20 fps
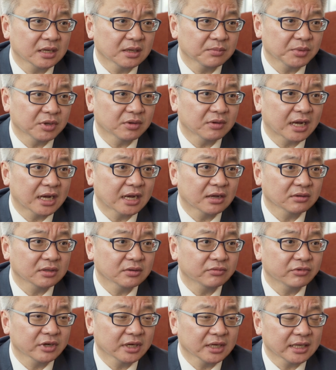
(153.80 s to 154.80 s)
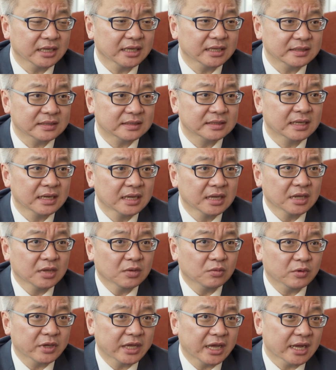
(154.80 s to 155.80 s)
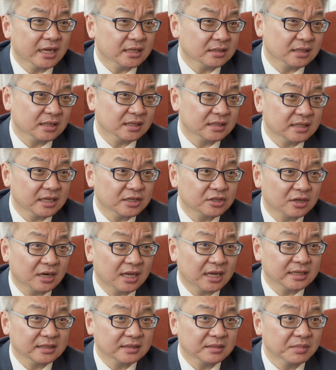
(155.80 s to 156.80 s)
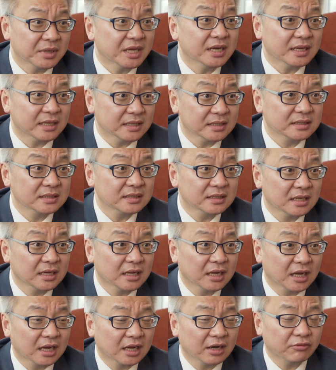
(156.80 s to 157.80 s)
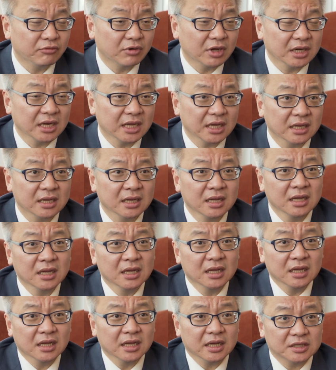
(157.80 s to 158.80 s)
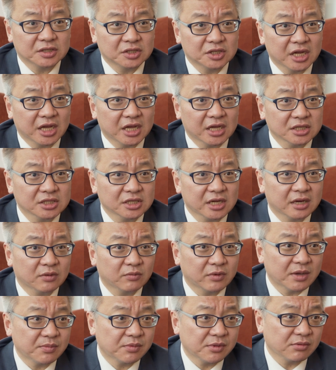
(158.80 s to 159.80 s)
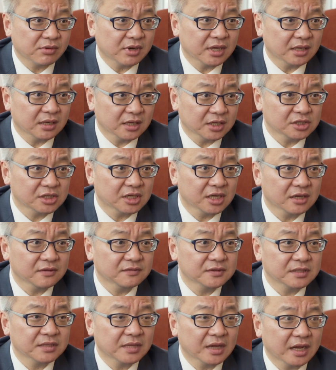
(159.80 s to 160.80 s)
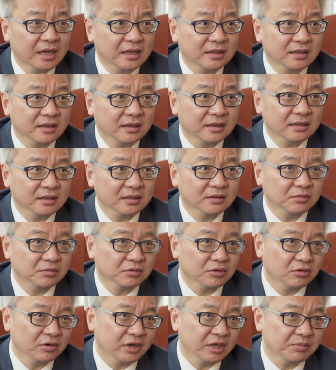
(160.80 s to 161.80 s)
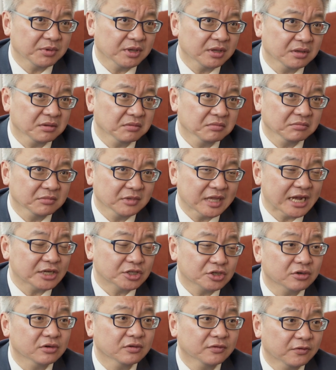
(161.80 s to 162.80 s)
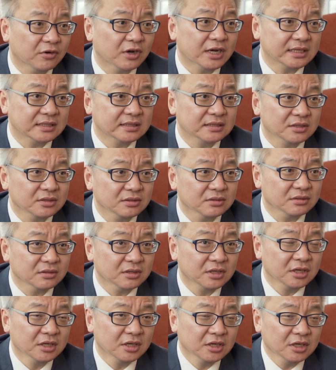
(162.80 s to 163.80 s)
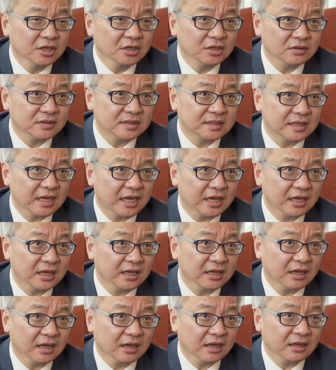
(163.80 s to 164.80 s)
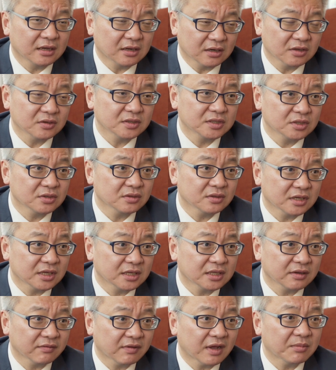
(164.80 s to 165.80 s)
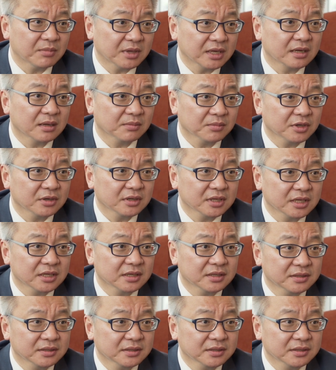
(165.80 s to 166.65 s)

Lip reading: build out really is. We as a centralized business running exchange and Web3 initiatives, I think it will only be natural for us to stay close to the development community.